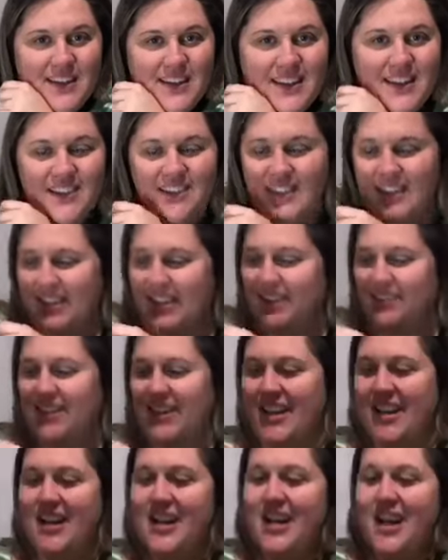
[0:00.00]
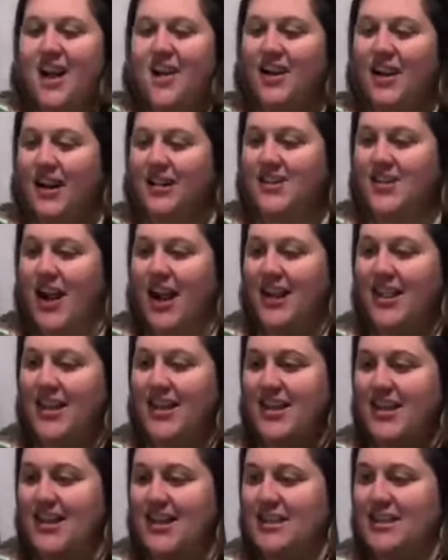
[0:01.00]
You like that one? Okay, so I
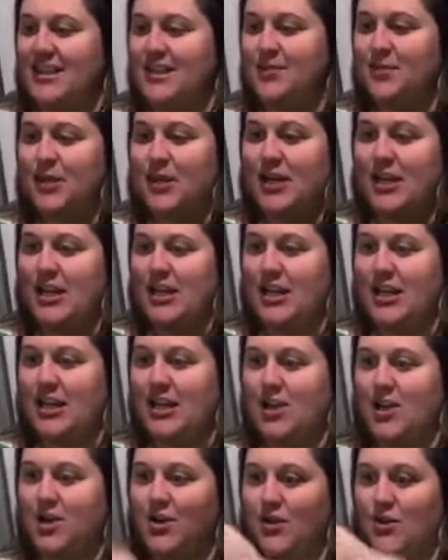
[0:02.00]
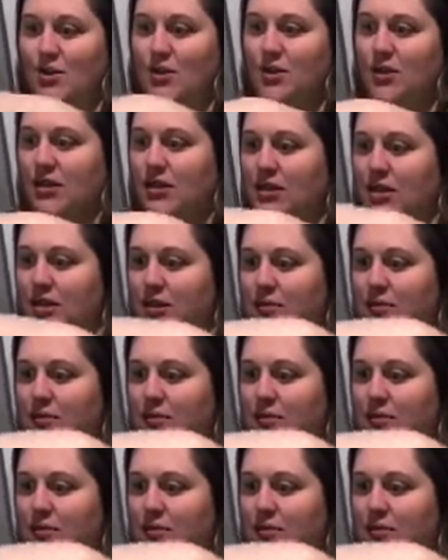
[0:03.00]
think this is pretty cute.